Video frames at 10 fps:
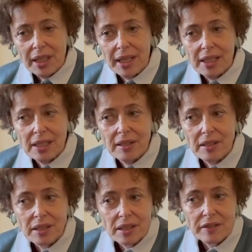And
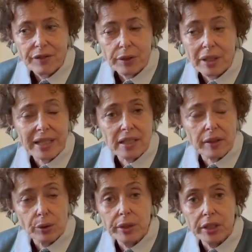for the last
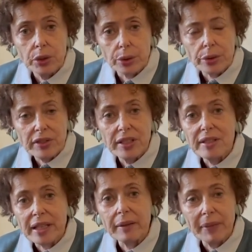30 years,
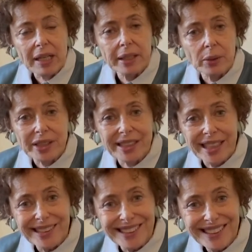since I met Leo
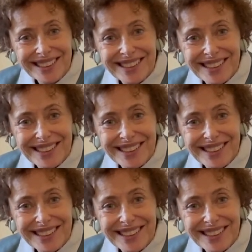Castelli,